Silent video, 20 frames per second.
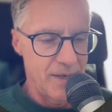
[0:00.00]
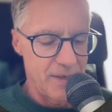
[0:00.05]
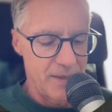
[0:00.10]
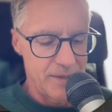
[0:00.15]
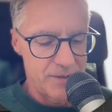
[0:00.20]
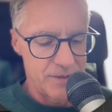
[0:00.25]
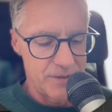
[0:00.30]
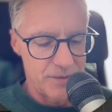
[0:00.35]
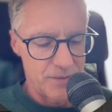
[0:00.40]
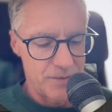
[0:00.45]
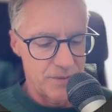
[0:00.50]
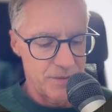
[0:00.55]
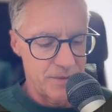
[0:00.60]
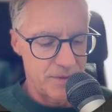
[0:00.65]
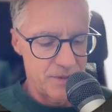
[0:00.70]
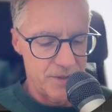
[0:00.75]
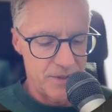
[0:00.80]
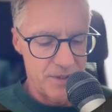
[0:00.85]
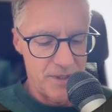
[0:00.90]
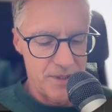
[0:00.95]
So
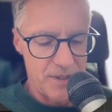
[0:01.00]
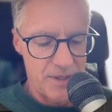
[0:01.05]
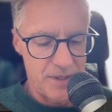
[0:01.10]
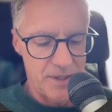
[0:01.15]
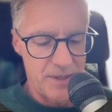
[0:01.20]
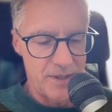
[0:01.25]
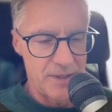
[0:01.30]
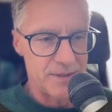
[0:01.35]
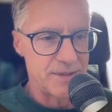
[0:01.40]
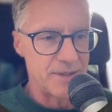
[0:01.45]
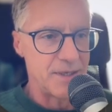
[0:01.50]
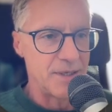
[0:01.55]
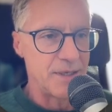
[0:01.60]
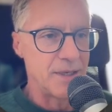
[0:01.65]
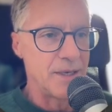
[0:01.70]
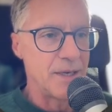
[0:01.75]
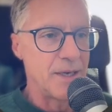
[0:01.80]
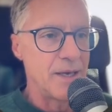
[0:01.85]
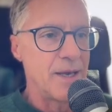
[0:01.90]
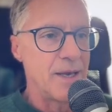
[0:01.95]
G, Z.
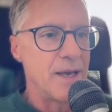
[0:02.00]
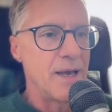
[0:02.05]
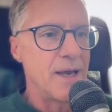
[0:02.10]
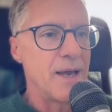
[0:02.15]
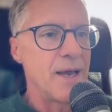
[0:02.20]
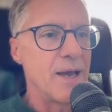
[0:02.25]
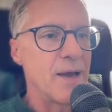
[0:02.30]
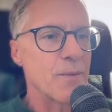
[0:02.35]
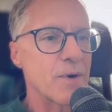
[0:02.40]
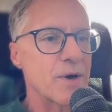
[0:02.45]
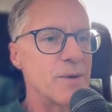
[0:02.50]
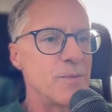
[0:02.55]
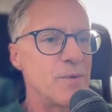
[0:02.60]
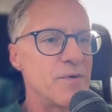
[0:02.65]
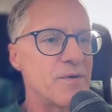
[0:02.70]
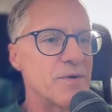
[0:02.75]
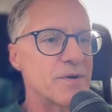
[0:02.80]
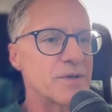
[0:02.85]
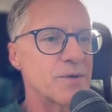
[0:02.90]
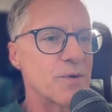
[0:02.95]
And we're going to move
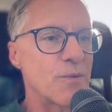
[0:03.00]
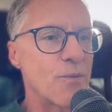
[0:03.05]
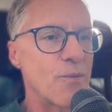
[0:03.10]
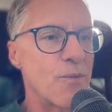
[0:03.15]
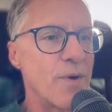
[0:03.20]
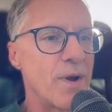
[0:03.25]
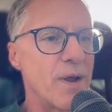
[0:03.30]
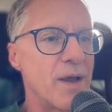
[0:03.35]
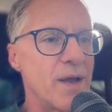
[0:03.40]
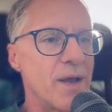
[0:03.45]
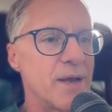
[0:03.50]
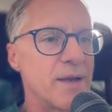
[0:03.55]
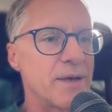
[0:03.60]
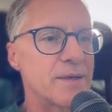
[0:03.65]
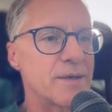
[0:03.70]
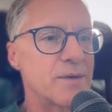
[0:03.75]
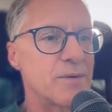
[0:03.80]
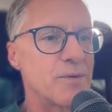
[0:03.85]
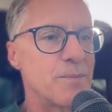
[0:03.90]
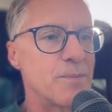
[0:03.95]
it right
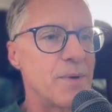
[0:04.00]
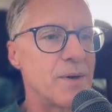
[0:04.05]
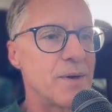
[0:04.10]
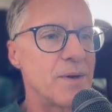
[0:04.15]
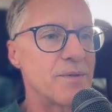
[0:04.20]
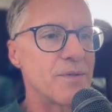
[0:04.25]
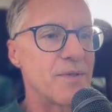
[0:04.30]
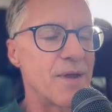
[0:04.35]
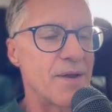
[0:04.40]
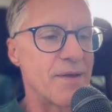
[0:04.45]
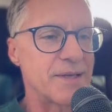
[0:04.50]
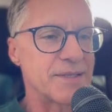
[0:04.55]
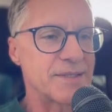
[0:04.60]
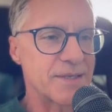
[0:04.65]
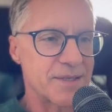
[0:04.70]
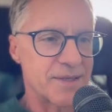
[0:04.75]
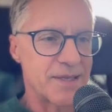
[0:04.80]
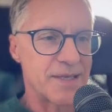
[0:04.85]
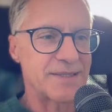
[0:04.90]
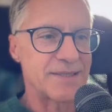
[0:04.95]
to about there.
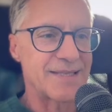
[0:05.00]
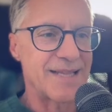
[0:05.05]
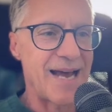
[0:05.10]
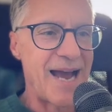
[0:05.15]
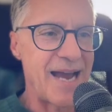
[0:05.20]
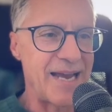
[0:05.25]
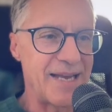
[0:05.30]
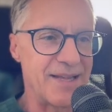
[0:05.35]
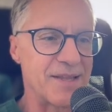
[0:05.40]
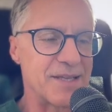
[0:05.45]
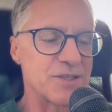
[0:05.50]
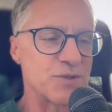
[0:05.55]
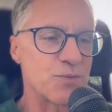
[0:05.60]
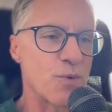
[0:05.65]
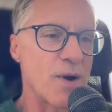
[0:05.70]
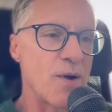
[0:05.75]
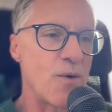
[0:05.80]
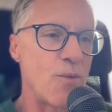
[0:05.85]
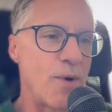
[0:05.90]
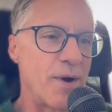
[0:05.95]
That's the height. That's
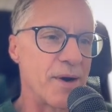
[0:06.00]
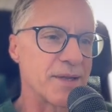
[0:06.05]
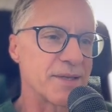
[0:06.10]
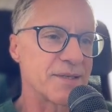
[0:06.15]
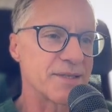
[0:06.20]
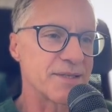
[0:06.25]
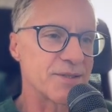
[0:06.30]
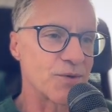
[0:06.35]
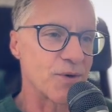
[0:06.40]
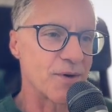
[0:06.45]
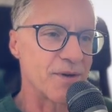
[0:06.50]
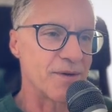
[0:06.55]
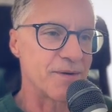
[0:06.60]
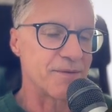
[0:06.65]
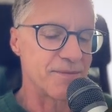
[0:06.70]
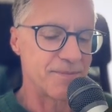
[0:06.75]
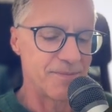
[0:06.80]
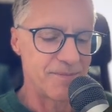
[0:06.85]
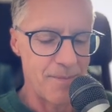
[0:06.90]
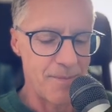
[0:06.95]
where I want it to sort
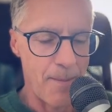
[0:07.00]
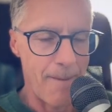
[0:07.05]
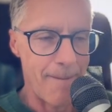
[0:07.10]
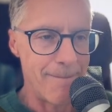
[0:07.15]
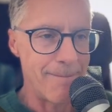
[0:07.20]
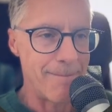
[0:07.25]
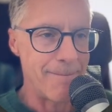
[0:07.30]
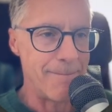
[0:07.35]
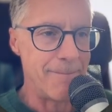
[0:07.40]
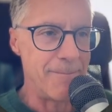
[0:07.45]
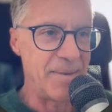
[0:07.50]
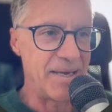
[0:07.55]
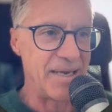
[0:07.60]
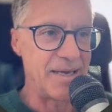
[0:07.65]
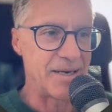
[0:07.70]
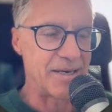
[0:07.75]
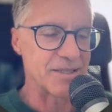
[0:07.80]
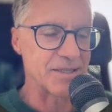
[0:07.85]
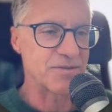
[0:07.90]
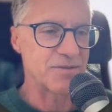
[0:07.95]
of be
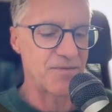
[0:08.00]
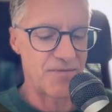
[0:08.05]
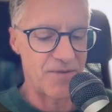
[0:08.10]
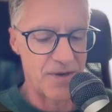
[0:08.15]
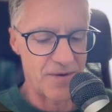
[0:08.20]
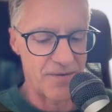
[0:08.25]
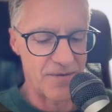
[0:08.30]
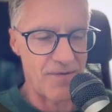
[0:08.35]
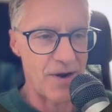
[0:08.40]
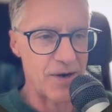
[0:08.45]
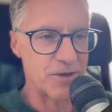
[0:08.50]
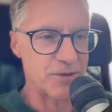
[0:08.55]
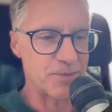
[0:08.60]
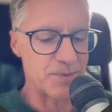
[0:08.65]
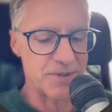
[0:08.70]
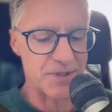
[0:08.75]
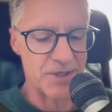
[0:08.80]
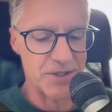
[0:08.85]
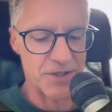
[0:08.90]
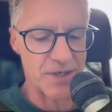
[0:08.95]
in its final
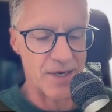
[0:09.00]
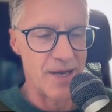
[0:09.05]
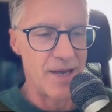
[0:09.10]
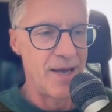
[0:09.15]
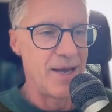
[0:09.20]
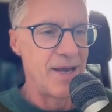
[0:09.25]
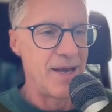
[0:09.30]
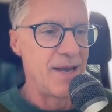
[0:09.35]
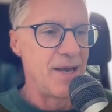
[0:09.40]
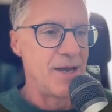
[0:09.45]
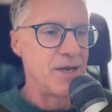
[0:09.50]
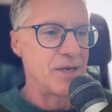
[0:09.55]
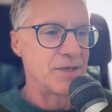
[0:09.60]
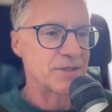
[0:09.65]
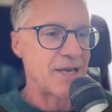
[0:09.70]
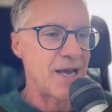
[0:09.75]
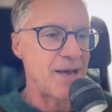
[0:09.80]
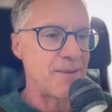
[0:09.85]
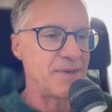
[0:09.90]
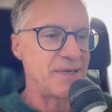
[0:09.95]
position.
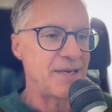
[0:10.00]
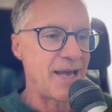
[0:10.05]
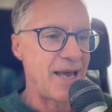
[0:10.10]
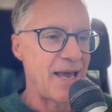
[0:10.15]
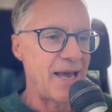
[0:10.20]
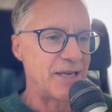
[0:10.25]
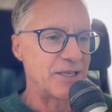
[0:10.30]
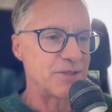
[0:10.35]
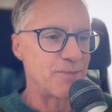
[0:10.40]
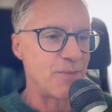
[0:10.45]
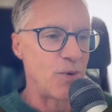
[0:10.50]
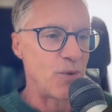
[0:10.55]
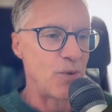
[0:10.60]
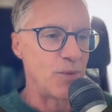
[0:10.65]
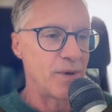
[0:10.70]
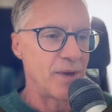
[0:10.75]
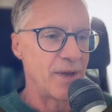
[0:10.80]
Tab into edge mode.